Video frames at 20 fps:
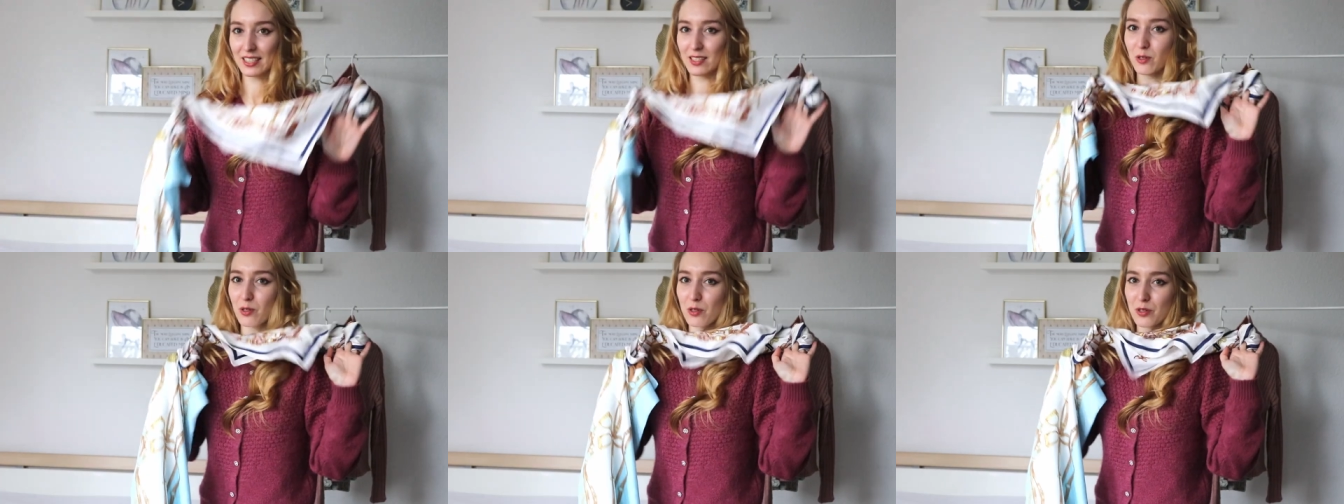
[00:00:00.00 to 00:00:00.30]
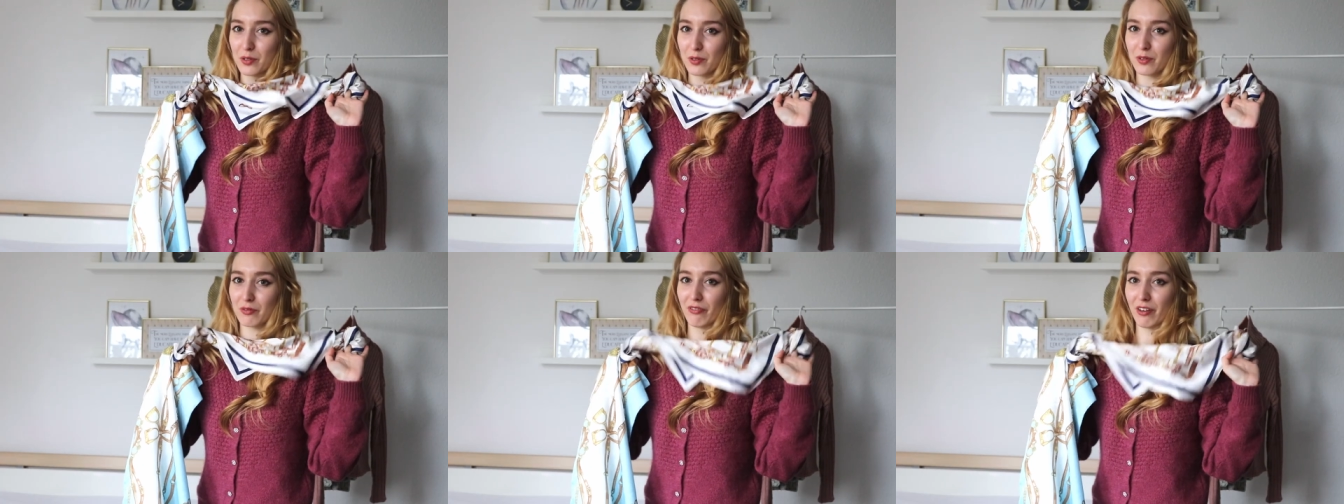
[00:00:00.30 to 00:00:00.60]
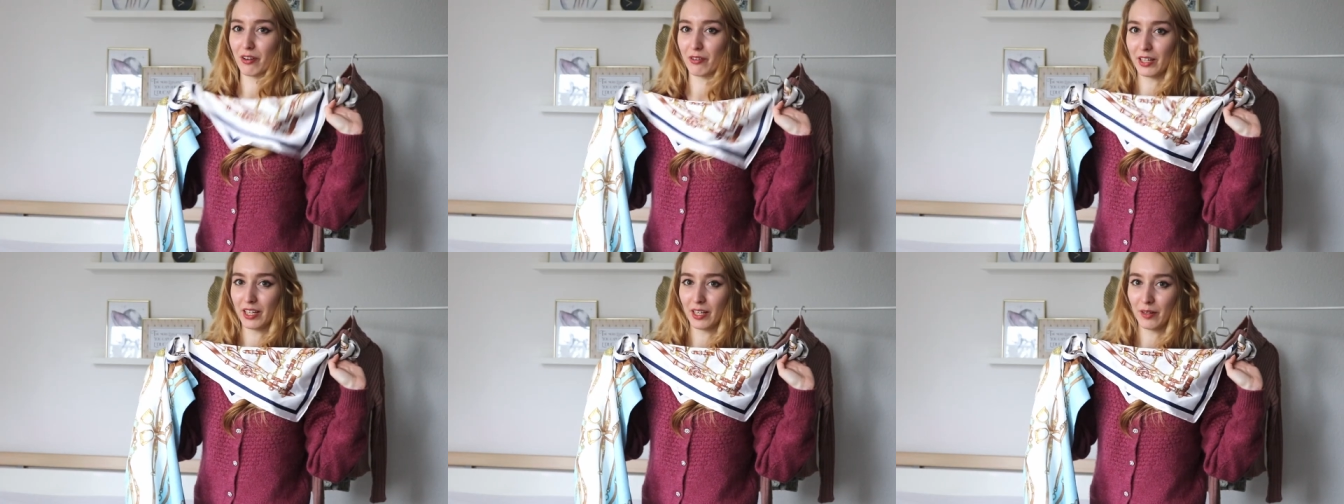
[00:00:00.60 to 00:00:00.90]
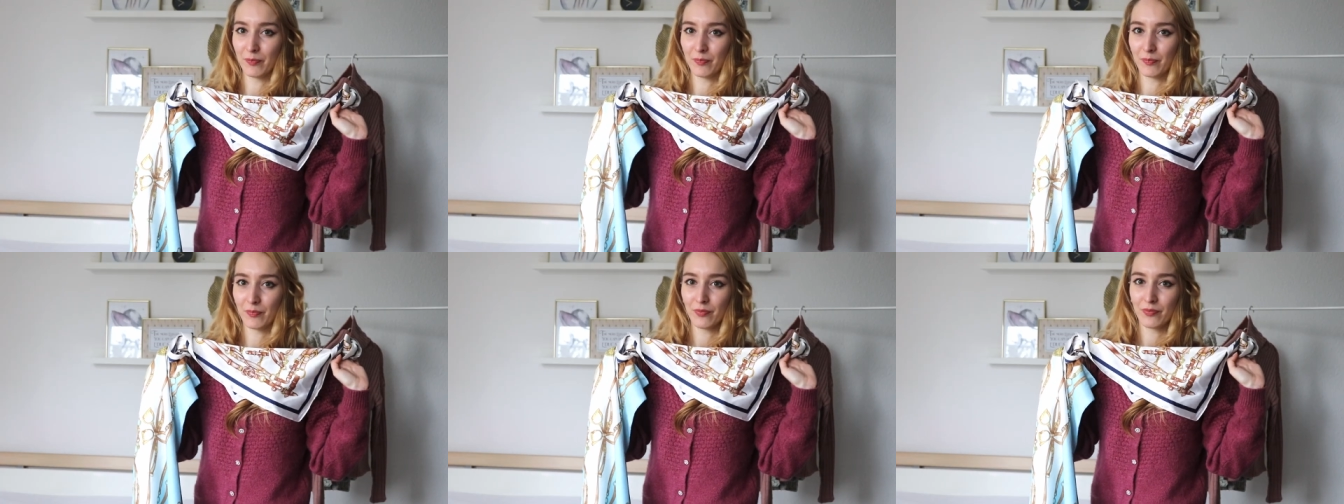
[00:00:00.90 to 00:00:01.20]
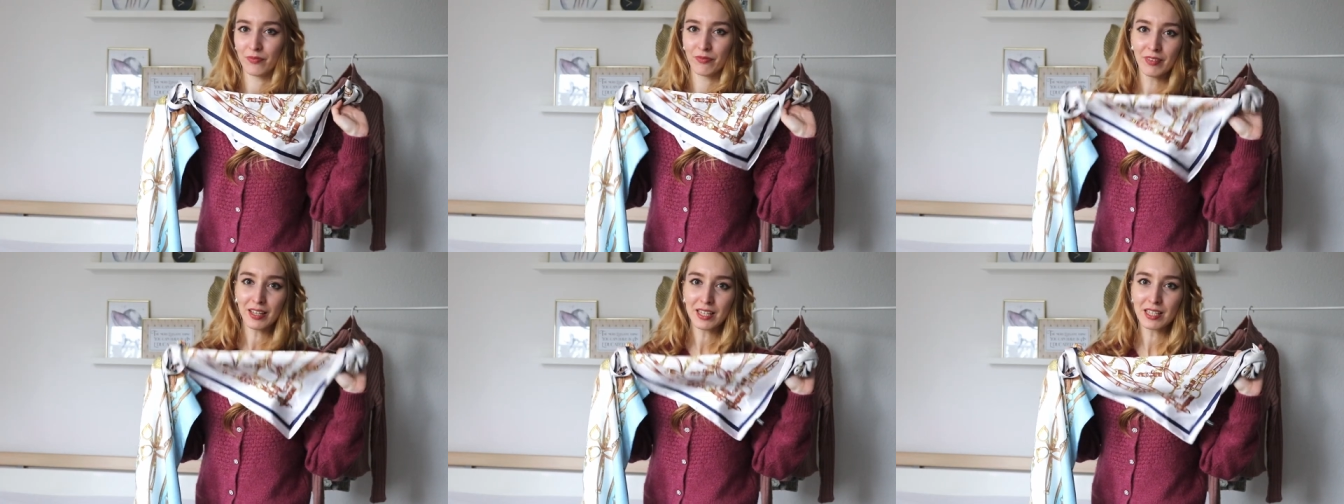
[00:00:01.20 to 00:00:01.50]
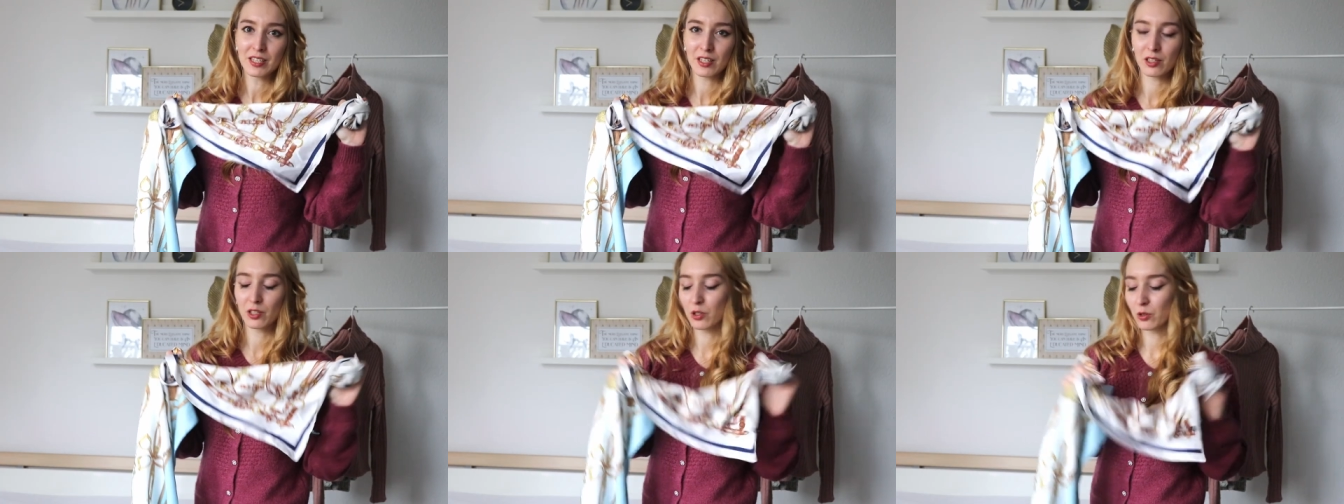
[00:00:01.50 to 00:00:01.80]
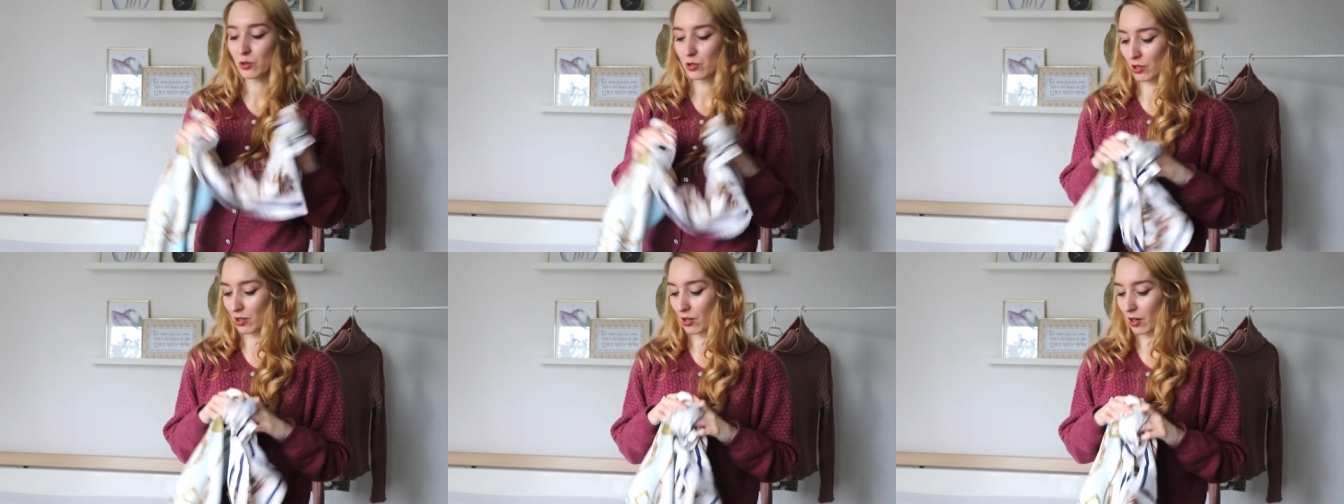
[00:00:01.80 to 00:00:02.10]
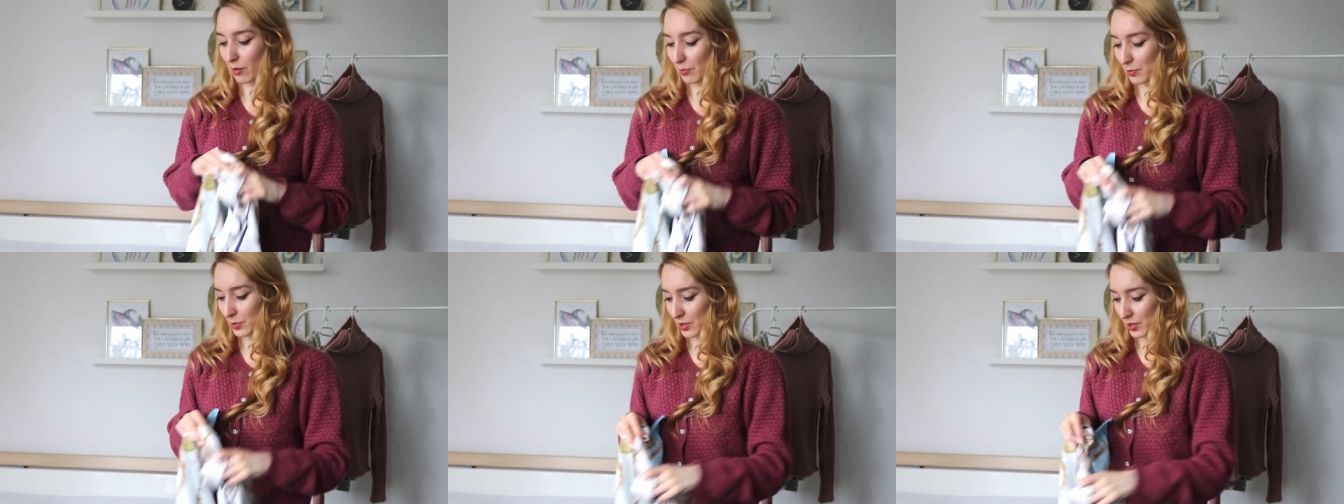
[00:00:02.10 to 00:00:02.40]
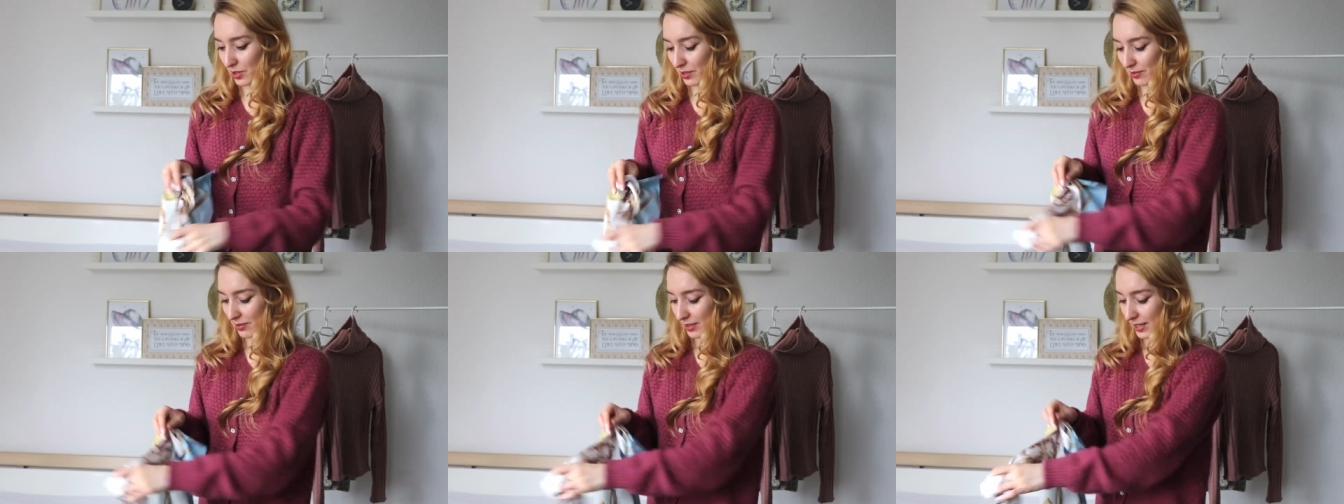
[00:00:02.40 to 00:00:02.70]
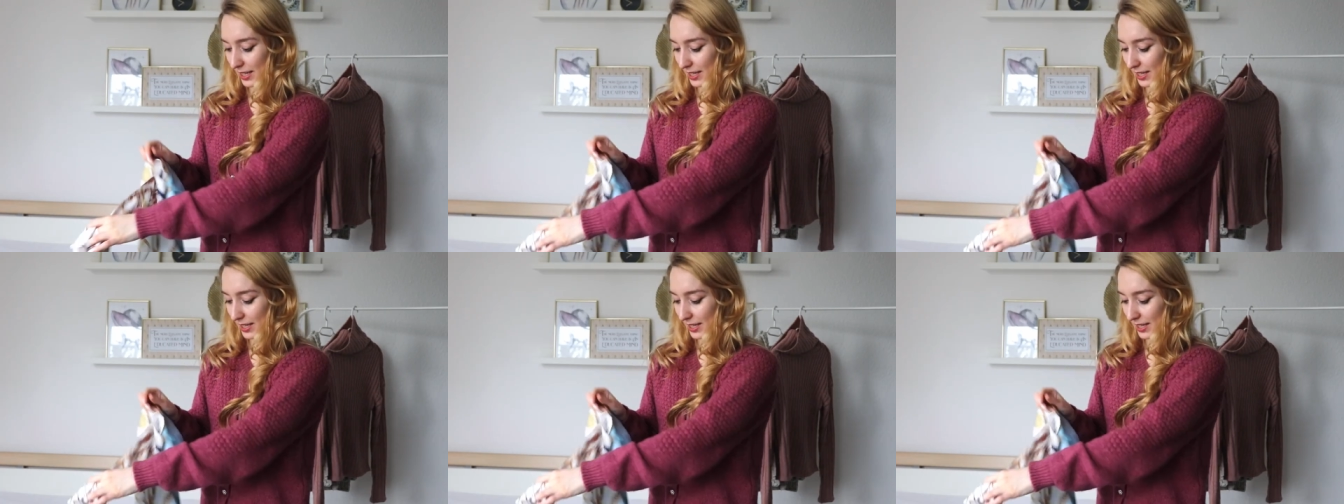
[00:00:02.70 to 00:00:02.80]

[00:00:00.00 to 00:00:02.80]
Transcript: it's also a very nice and neutral option